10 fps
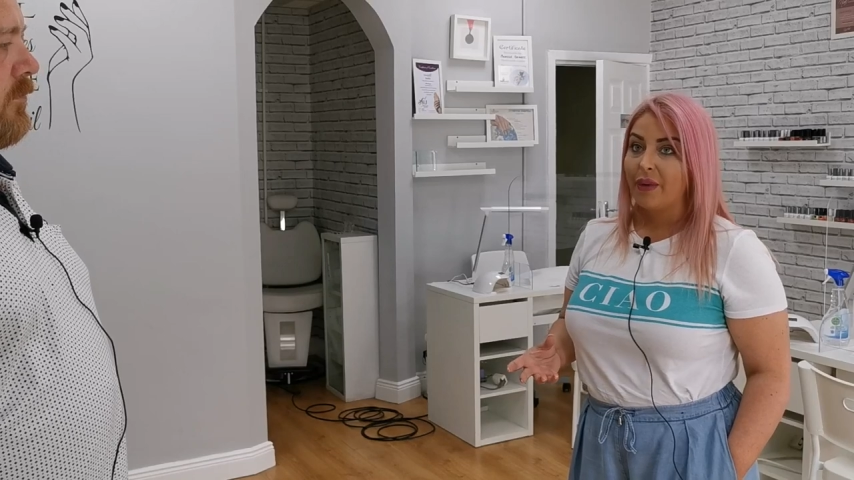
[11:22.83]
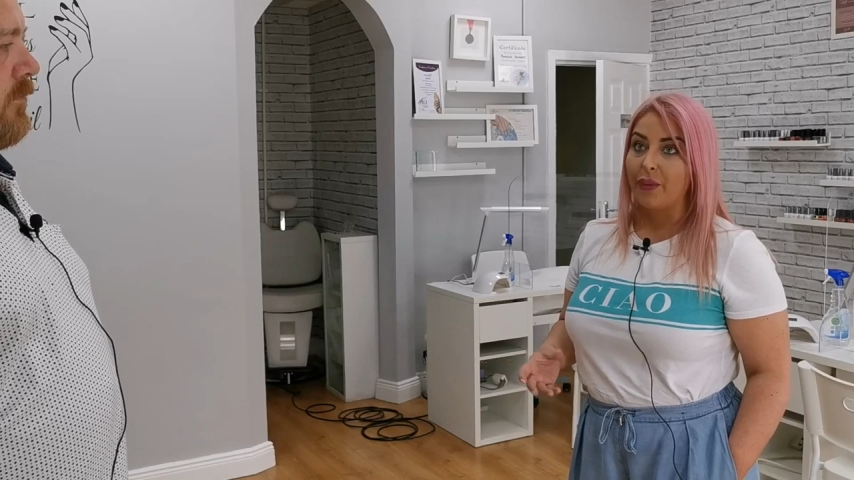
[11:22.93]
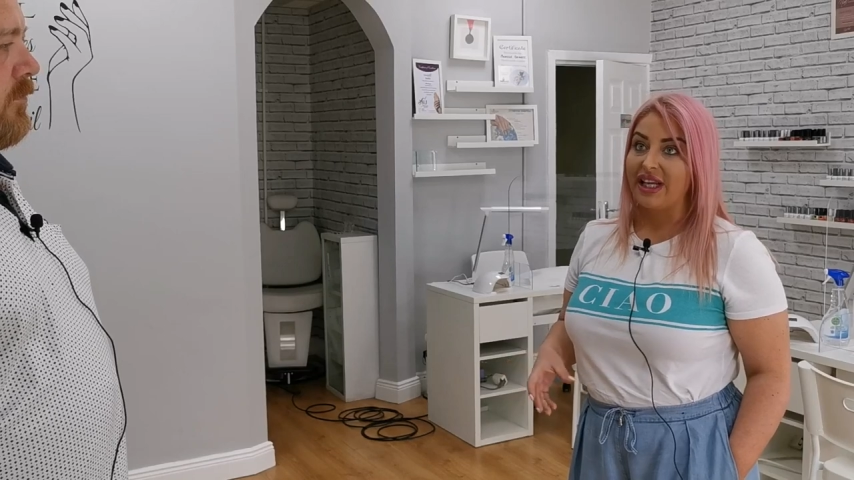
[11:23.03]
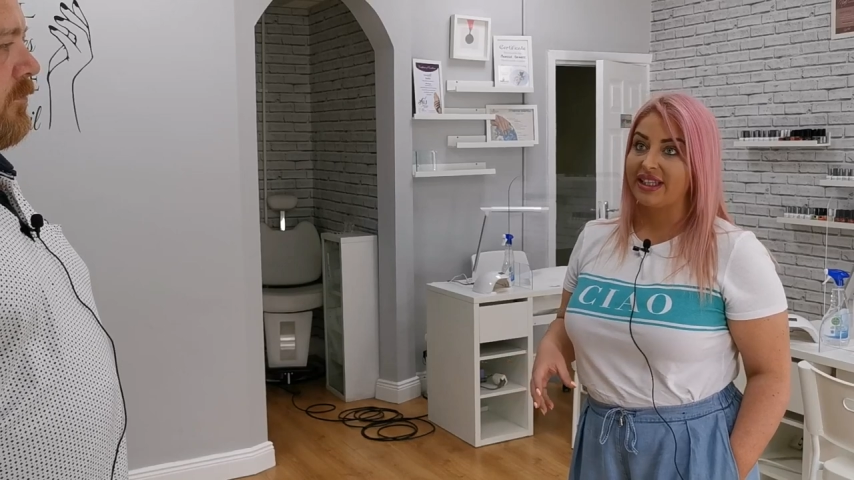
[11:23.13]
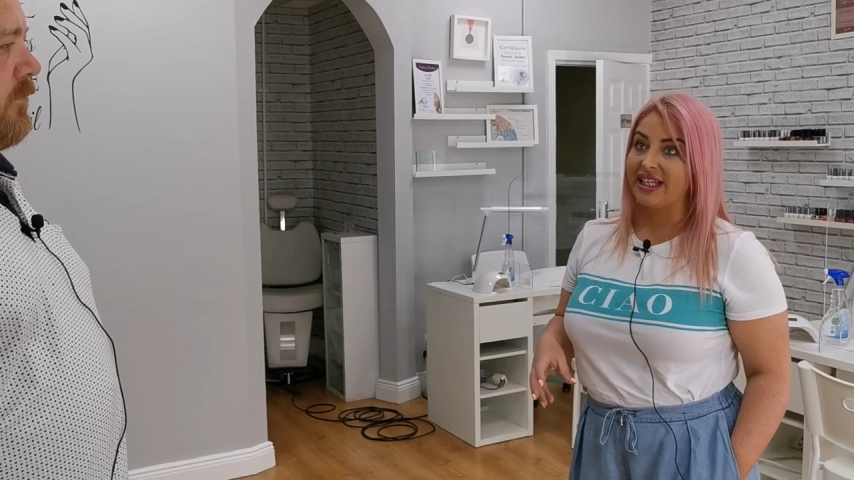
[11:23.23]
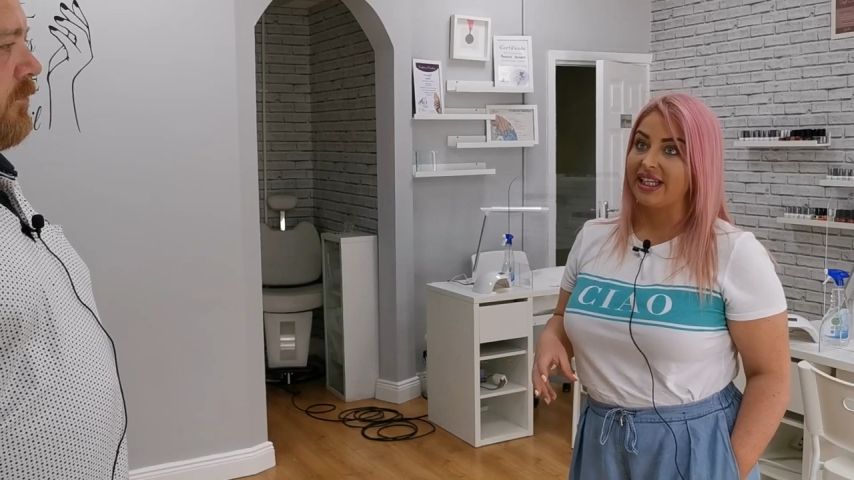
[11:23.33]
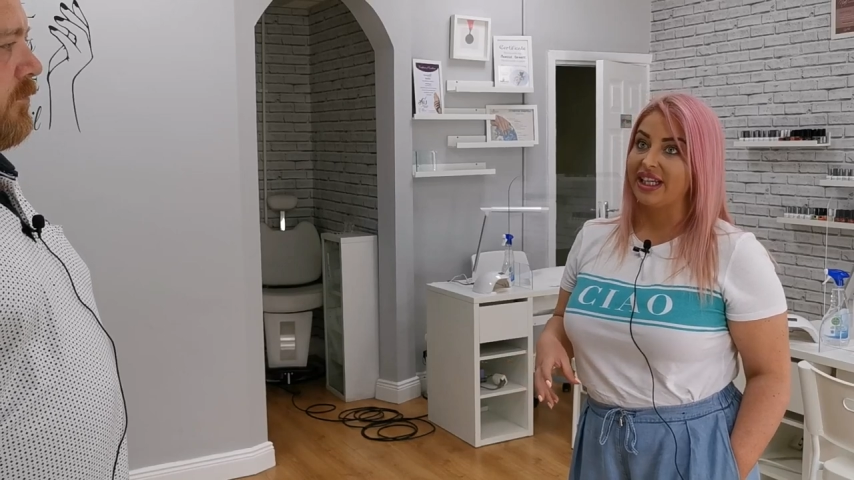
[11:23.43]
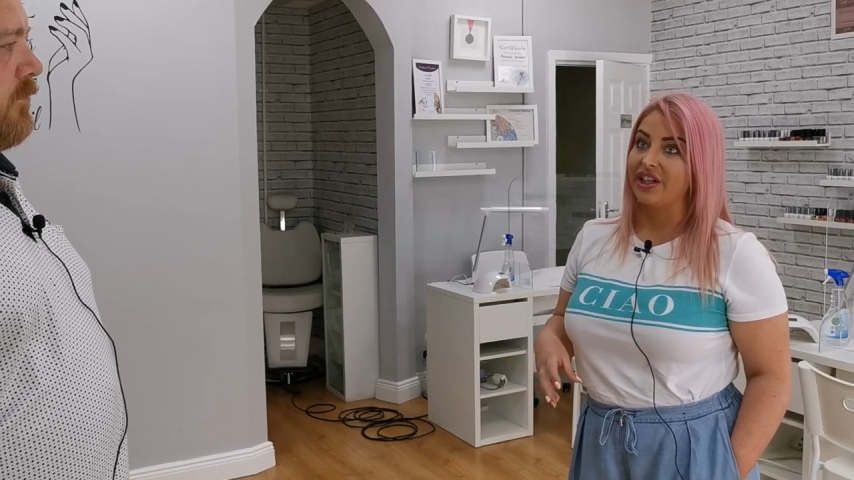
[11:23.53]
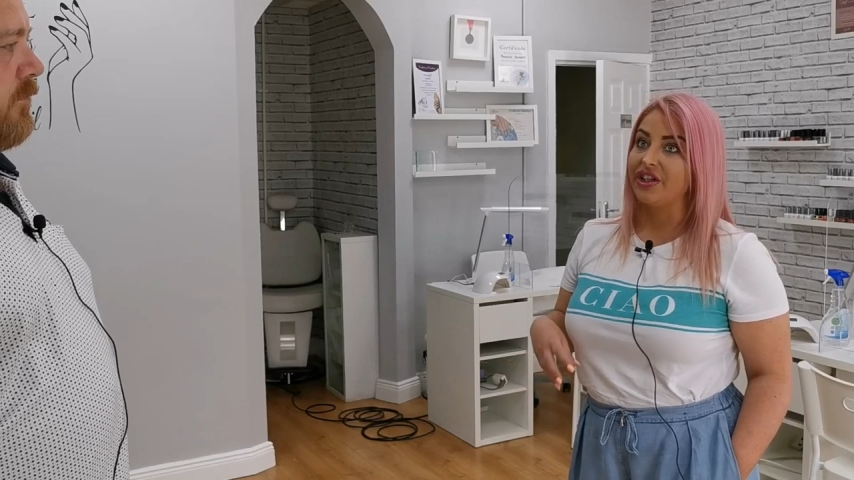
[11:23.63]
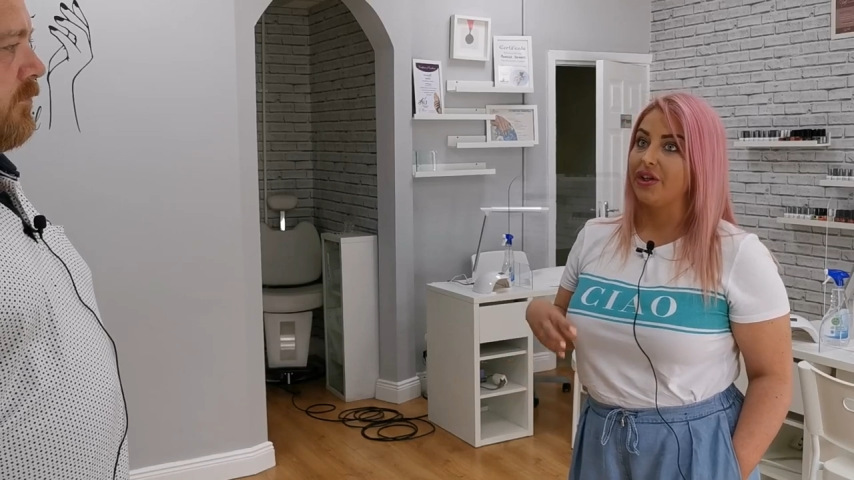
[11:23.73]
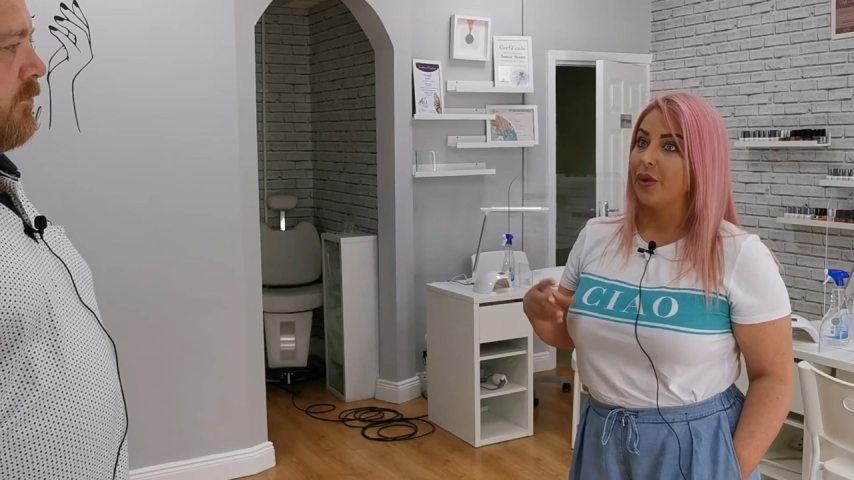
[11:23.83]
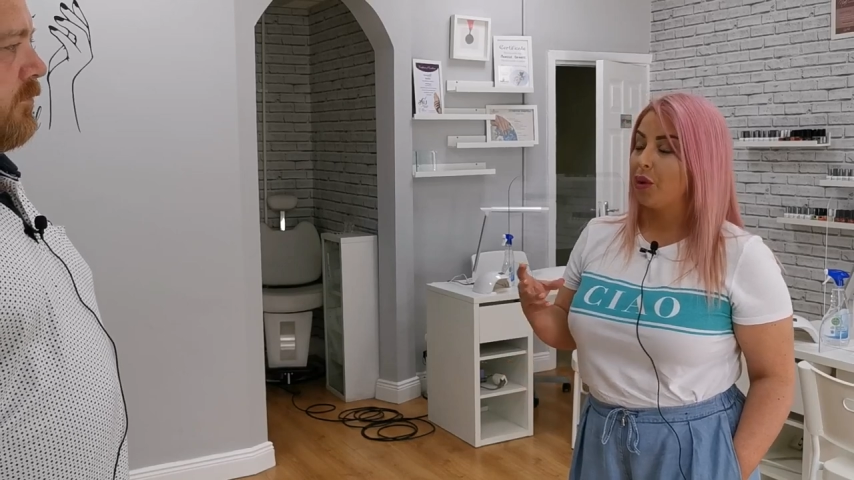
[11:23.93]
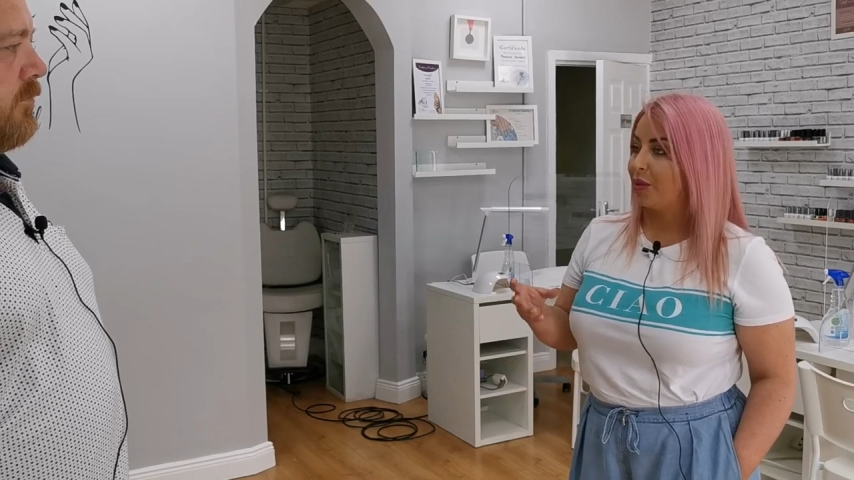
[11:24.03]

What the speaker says: With the new